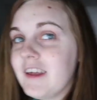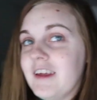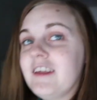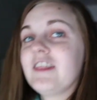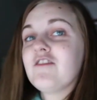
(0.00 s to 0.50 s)

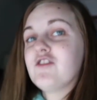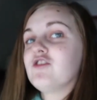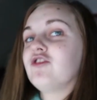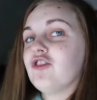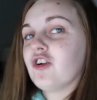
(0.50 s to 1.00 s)
in the
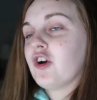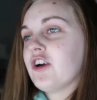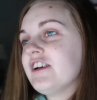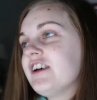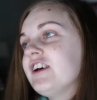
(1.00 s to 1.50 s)
future.
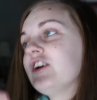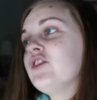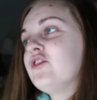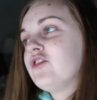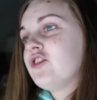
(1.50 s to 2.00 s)

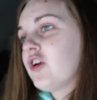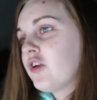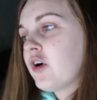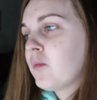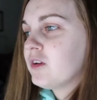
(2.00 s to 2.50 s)

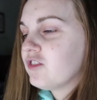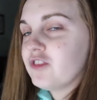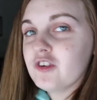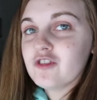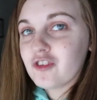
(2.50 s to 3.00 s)
Don't which
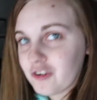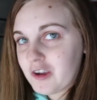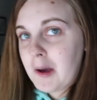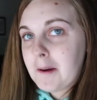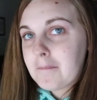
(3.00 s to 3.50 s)
future
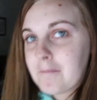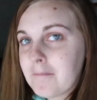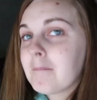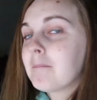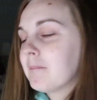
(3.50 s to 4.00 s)
yet,
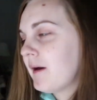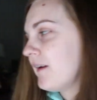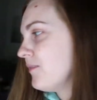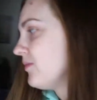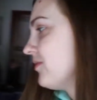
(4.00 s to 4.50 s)
but